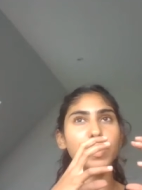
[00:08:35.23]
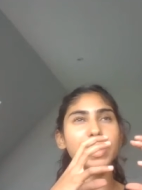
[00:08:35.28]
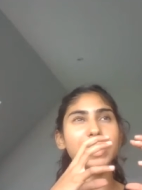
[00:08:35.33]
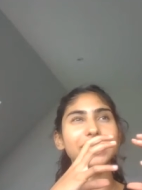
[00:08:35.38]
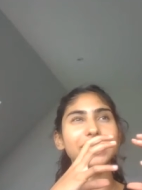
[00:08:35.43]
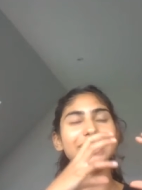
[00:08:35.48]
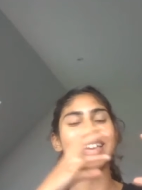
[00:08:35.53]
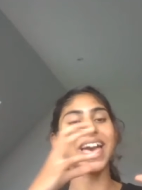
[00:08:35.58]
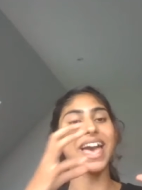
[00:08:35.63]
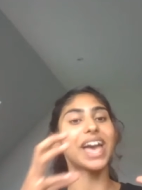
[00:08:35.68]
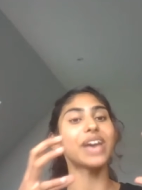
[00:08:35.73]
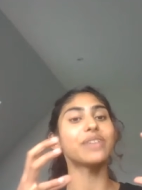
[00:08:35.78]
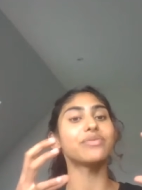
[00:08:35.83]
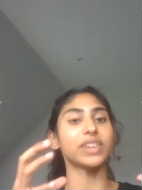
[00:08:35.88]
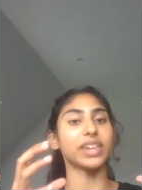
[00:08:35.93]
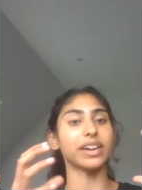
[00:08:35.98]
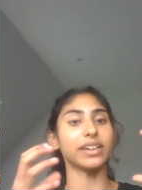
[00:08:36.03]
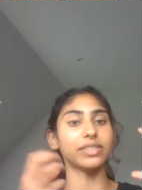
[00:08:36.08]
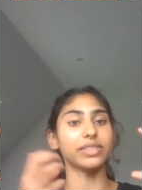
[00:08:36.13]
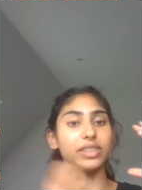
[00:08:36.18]
is
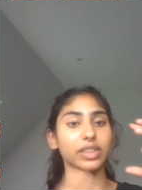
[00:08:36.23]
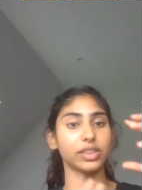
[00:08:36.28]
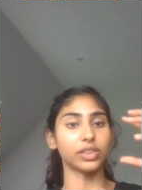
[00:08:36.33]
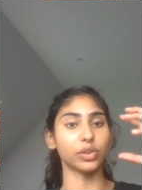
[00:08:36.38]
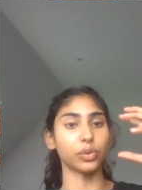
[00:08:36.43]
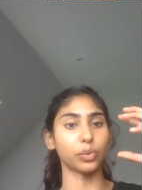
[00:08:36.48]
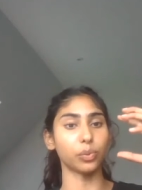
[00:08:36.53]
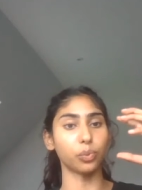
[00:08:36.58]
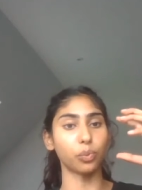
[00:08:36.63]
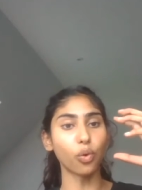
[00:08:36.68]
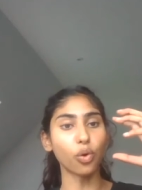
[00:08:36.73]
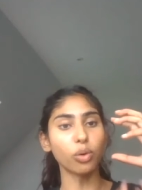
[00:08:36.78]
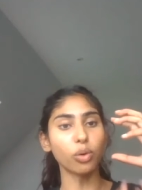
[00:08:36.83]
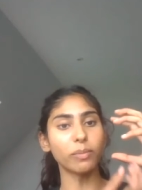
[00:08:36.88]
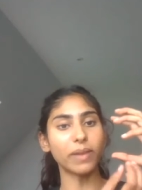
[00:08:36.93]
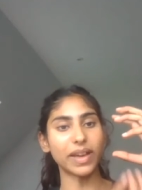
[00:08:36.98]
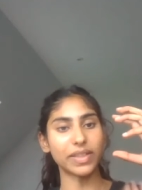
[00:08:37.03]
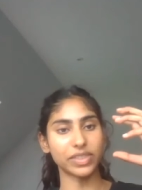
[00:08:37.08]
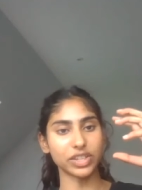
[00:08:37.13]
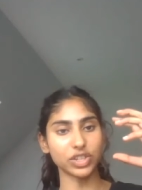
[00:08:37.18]
heavier than the
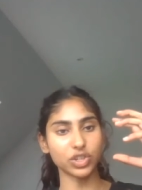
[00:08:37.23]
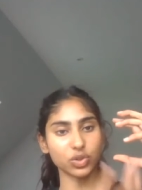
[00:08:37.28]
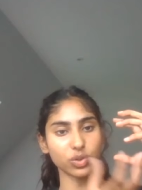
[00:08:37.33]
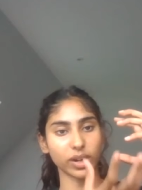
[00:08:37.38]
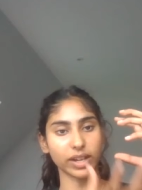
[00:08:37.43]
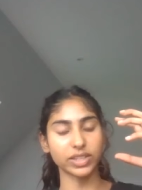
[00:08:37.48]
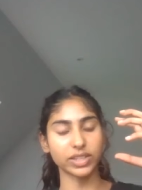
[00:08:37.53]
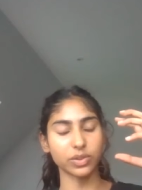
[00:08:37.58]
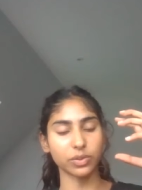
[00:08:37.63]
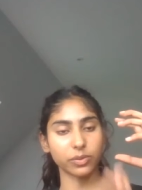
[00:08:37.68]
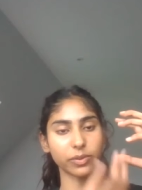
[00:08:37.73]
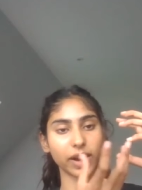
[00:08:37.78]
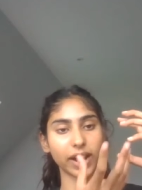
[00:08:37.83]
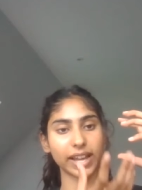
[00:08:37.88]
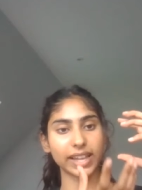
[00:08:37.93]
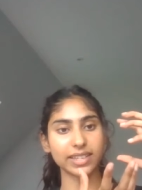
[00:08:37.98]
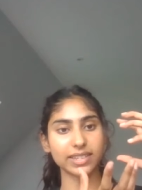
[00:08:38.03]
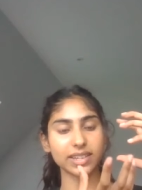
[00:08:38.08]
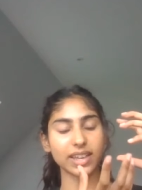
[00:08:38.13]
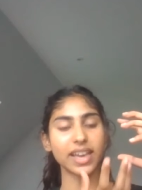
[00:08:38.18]
warm air that's trying to
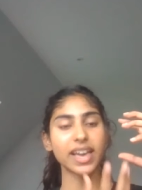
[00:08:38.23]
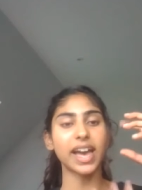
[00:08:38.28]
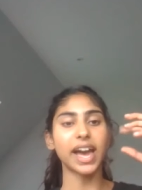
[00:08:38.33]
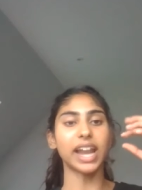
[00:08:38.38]
rise.